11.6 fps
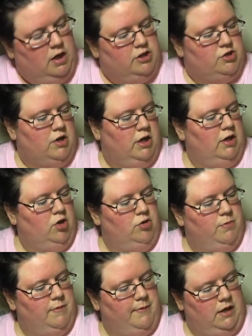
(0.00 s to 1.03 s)
Trying to
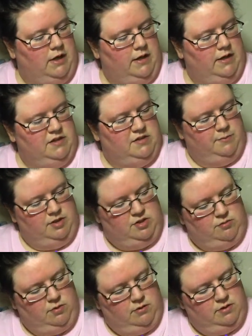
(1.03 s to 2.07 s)
open my eyes, my
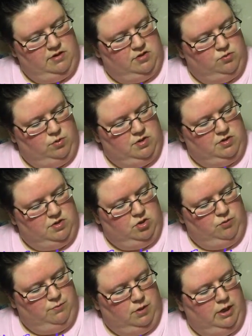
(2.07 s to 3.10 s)
surroundings was
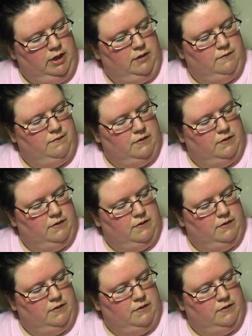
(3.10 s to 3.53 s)
so bright.